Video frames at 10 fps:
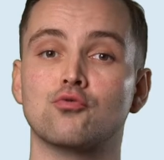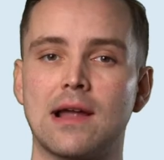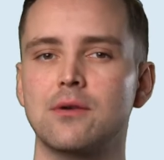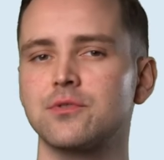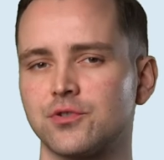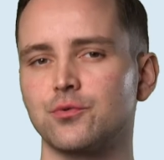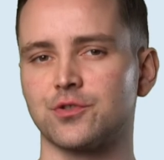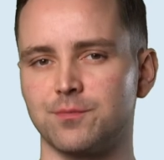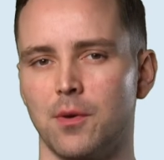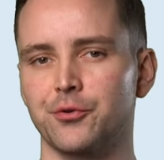Ground
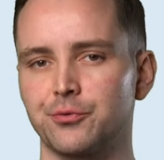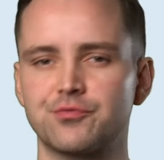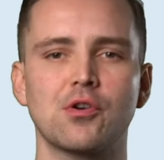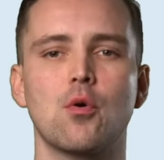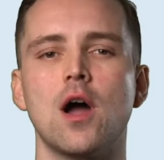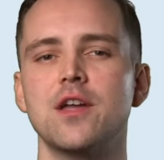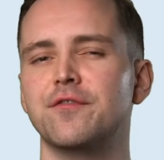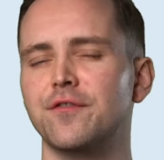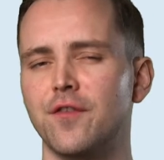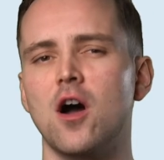source models require
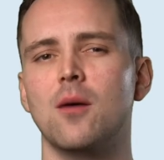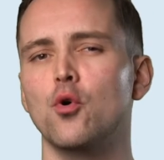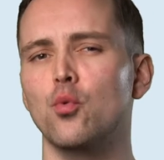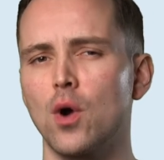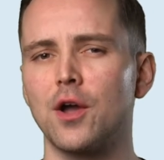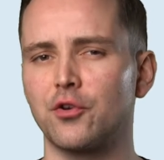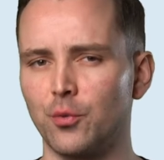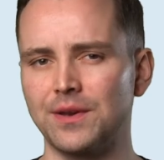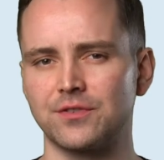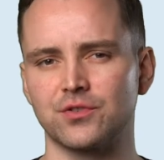far more work
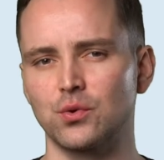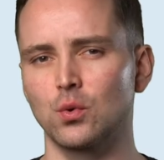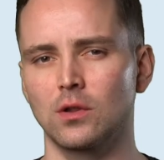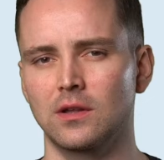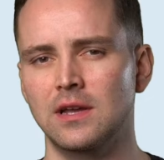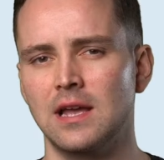to install,